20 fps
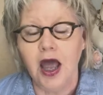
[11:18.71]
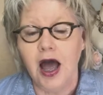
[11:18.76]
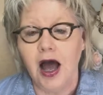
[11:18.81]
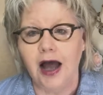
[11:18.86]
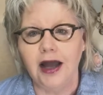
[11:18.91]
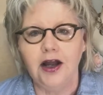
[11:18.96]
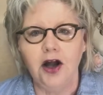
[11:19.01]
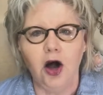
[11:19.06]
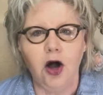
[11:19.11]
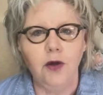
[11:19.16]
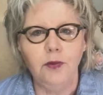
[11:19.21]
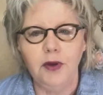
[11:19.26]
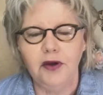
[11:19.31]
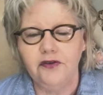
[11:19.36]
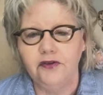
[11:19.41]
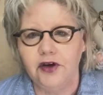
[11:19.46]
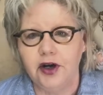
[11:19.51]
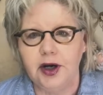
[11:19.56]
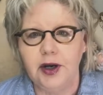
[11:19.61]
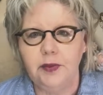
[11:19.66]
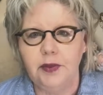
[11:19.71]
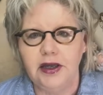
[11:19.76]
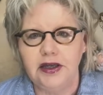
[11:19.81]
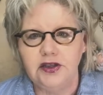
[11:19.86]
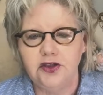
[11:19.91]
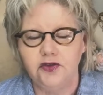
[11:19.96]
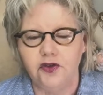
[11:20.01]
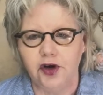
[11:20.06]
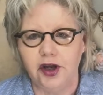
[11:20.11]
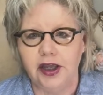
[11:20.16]
I called my very
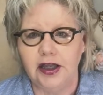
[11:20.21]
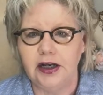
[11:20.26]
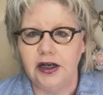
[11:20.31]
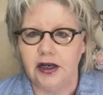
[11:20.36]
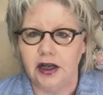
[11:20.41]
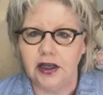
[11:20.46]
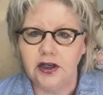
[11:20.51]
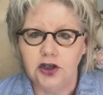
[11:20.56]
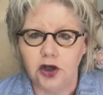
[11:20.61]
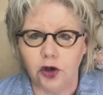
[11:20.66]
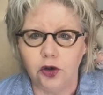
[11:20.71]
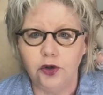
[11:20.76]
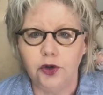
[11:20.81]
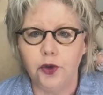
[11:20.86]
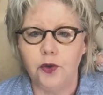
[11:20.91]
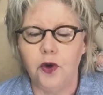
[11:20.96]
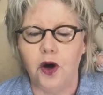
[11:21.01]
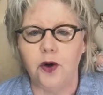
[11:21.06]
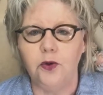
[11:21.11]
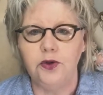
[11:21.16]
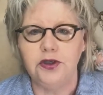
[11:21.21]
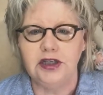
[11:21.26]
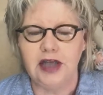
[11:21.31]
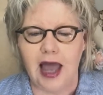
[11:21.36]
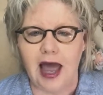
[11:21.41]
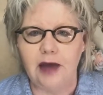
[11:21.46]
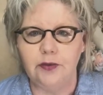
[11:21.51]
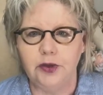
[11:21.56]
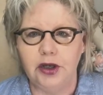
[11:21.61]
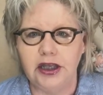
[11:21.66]
best friend and I told her what was
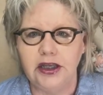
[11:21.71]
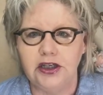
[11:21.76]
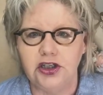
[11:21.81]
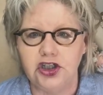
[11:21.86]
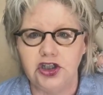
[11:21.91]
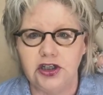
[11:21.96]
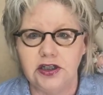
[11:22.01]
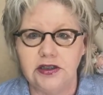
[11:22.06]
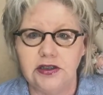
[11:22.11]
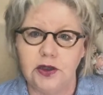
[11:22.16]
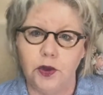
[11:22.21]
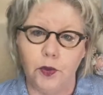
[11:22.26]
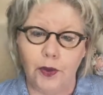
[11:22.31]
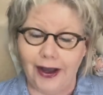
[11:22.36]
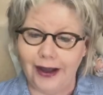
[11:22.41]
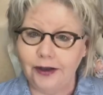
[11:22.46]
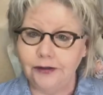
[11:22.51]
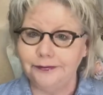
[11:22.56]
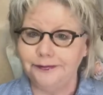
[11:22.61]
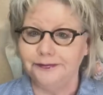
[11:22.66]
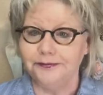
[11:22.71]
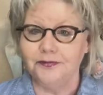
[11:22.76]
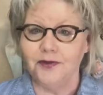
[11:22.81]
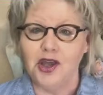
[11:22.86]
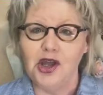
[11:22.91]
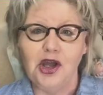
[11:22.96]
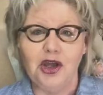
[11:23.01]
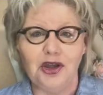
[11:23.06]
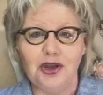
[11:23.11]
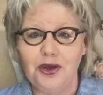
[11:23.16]
happening, and she said, well,
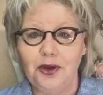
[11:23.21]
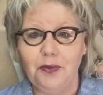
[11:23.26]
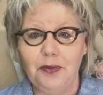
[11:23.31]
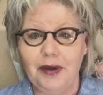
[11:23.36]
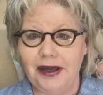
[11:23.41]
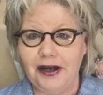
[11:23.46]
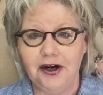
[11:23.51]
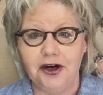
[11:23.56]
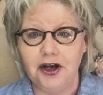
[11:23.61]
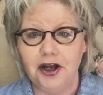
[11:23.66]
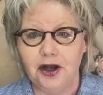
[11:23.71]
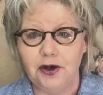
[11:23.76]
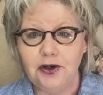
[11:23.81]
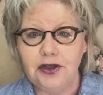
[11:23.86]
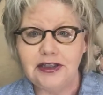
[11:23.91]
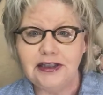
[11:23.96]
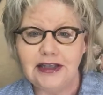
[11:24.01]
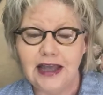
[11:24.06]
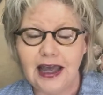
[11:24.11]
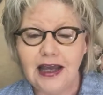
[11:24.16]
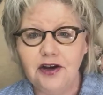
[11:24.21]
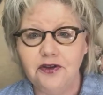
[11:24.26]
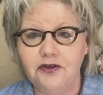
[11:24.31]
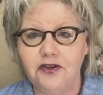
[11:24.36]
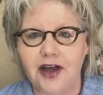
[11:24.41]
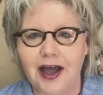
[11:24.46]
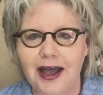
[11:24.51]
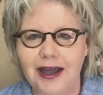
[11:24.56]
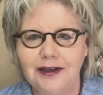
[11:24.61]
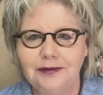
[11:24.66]
you better go to Santa
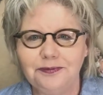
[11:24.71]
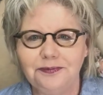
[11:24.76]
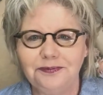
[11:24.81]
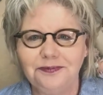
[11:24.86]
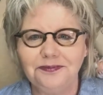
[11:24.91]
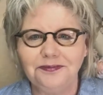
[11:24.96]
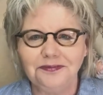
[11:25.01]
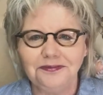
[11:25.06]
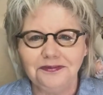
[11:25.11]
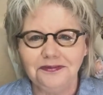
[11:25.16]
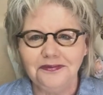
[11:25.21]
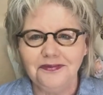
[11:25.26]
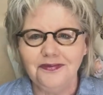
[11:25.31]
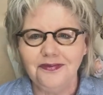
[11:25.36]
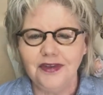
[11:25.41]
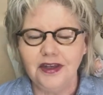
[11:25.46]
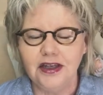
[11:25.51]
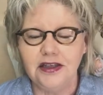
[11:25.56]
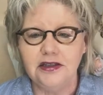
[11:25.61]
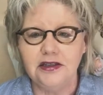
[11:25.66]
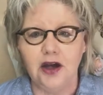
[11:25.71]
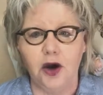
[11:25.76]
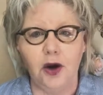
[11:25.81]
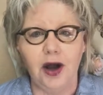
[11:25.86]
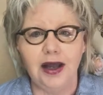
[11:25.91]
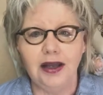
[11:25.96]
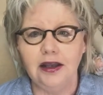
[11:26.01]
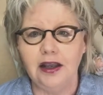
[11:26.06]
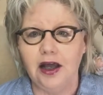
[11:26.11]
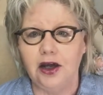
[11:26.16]
Fe. So
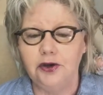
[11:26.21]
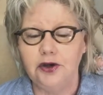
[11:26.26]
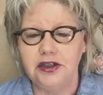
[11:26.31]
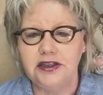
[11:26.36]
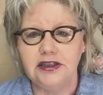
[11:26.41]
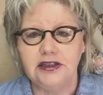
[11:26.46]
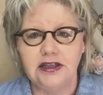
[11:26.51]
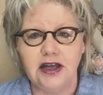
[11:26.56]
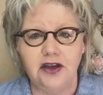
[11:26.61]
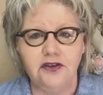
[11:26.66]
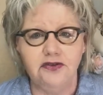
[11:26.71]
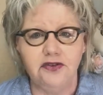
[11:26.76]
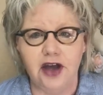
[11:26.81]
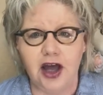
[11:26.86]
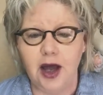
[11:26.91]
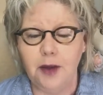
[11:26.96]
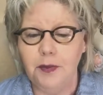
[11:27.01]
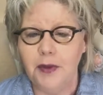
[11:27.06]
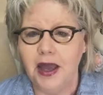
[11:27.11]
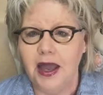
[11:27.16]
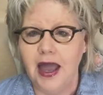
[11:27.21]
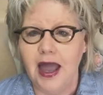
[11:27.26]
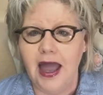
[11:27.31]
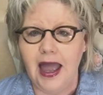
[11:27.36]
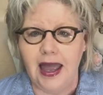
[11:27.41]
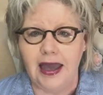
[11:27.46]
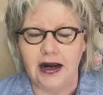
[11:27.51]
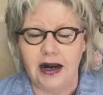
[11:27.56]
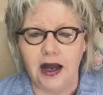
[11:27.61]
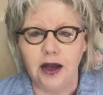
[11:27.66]
I loaded stuff up
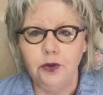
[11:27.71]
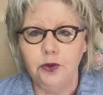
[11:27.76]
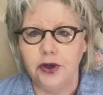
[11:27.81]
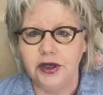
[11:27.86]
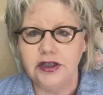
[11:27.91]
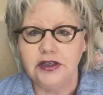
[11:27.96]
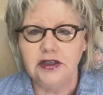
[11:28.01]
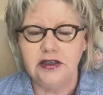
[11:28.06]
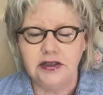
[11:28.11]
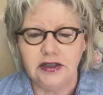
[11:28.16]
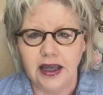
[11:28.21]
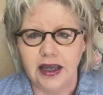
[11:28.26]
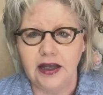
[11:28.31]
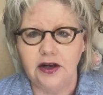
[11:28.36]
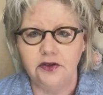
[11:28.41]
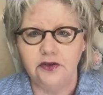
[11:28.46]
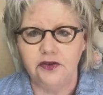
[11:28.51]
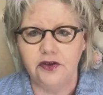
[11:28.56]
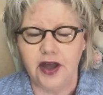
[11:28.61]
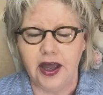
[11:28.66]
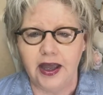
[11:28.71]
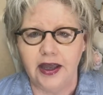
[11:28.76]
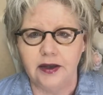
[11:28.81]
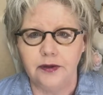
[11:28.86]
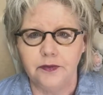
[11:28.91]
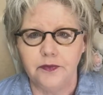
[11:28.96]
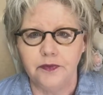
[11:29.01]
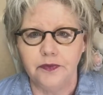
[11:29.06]
and I went to Santa Fe.